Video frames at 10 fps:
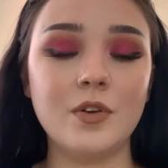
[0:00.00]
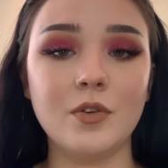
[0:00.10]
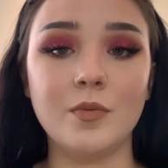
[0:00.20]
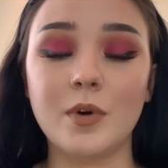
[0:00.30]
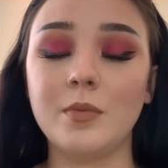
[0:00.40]

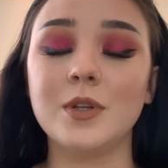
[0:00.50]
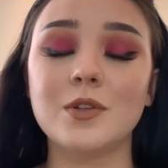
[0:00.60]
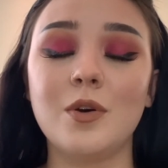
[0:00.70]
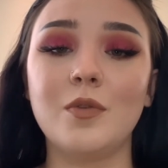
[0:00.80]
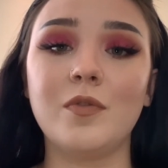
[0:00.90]
you're probably
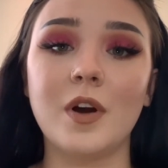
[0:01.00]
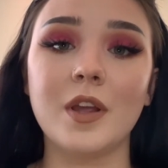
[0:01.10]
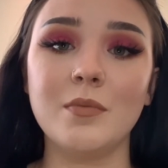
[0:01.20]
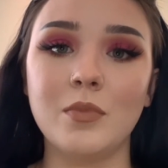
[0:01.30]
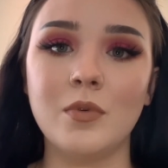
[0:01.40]
so
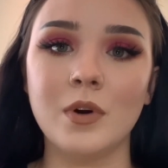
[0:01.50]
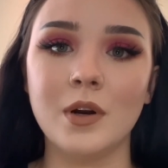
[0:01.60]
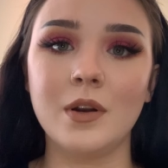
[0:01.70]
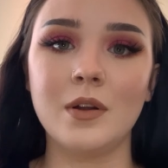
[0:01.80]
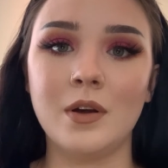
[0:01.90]
fucking bored.